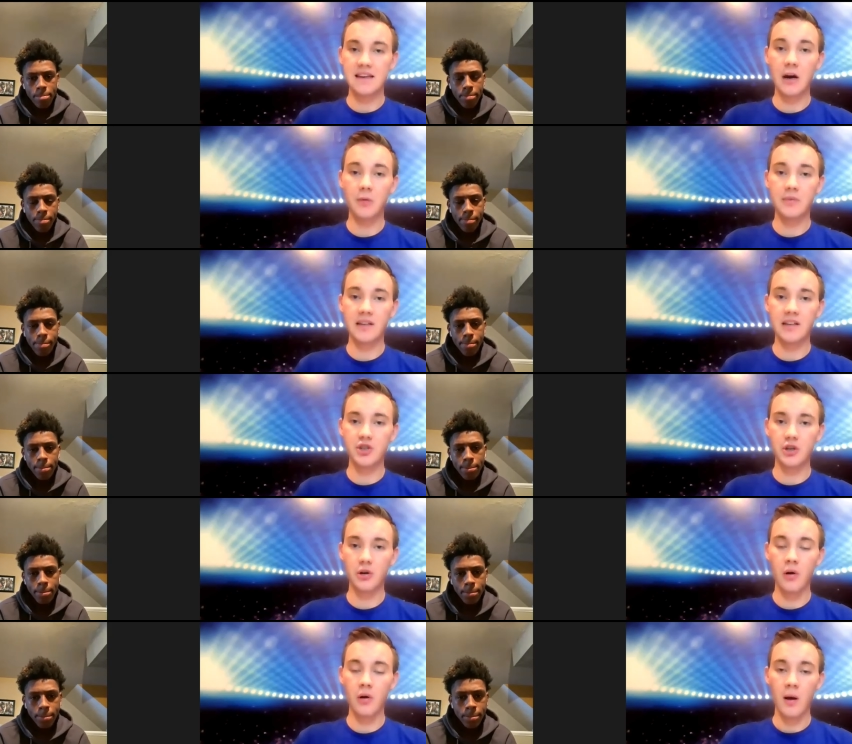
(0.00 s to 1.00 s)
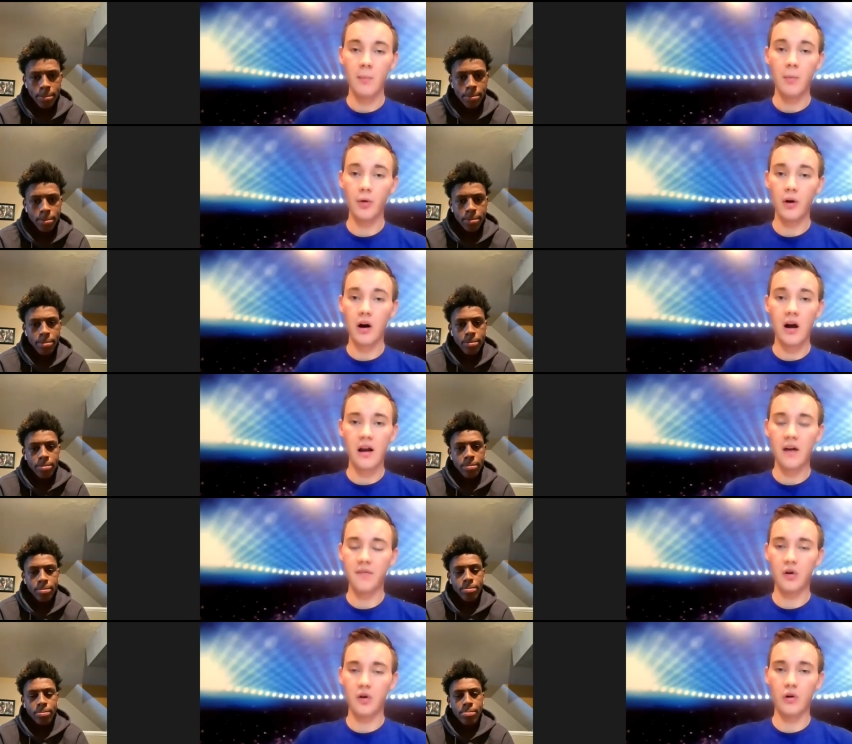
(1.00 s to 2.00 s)
Speaker 1: things he helped teach you both
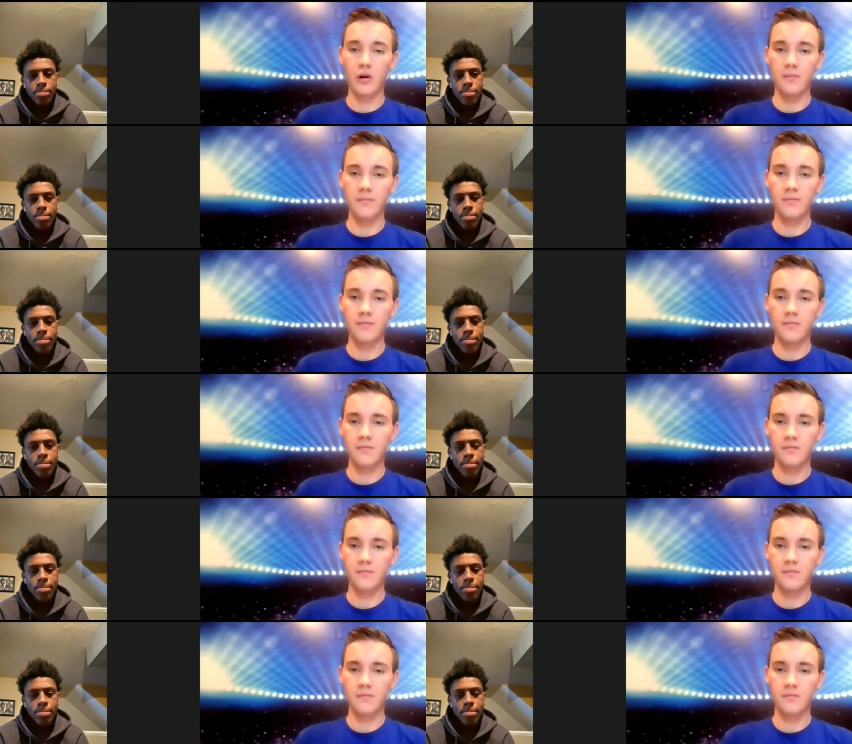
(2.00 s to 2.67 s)
on and off the court?